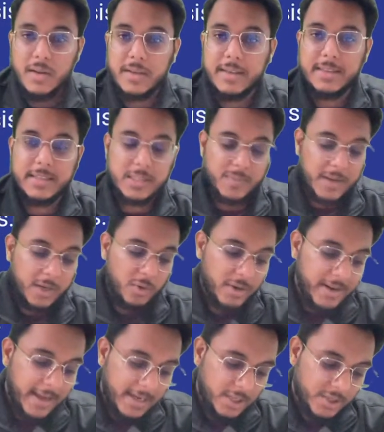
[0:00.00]
in this particular
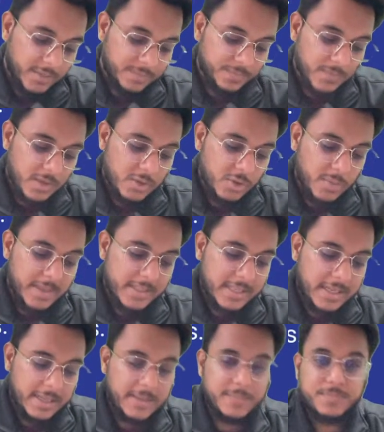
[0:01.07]
direction. So
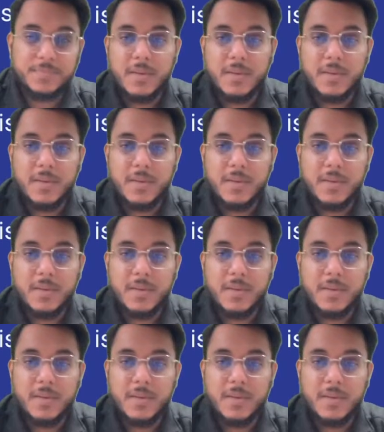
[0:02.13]
basically,